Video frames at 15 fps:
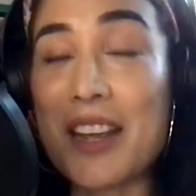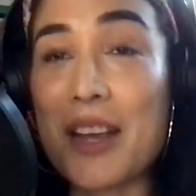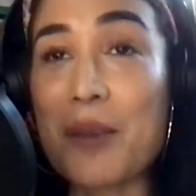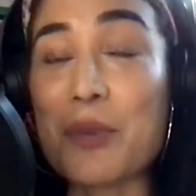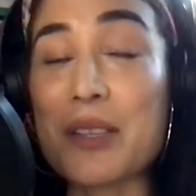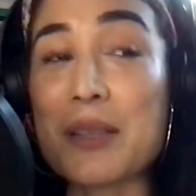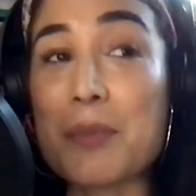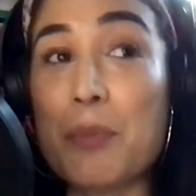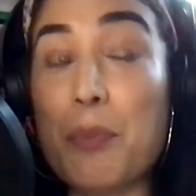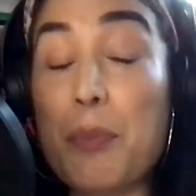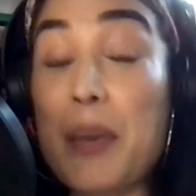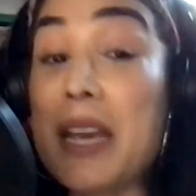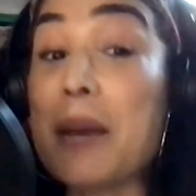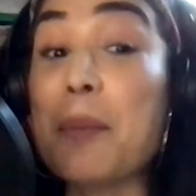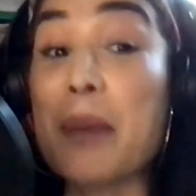It was
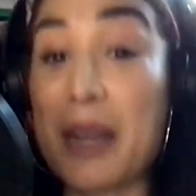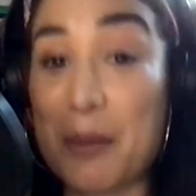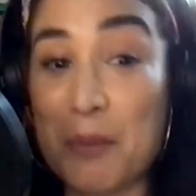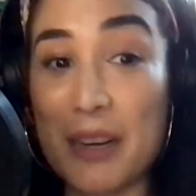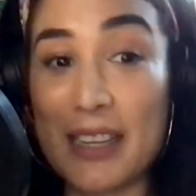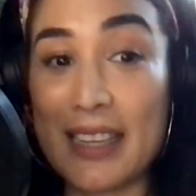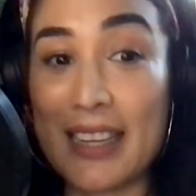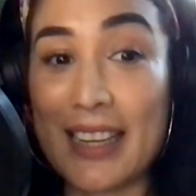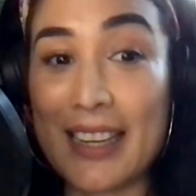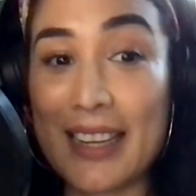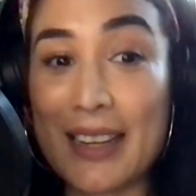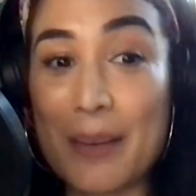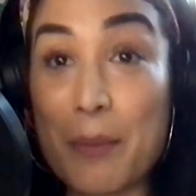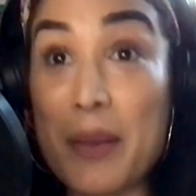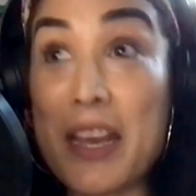big, big money,
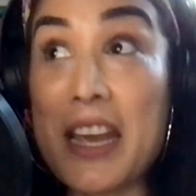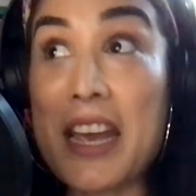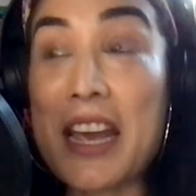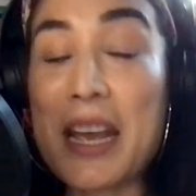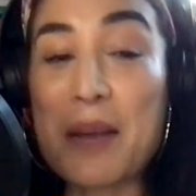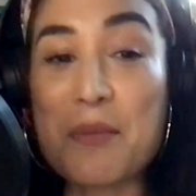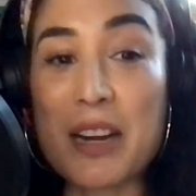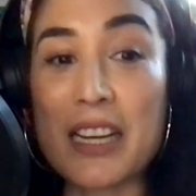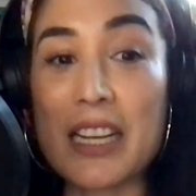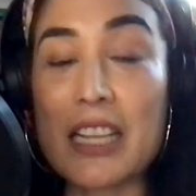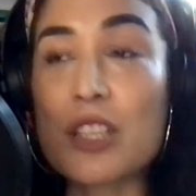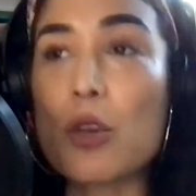big money.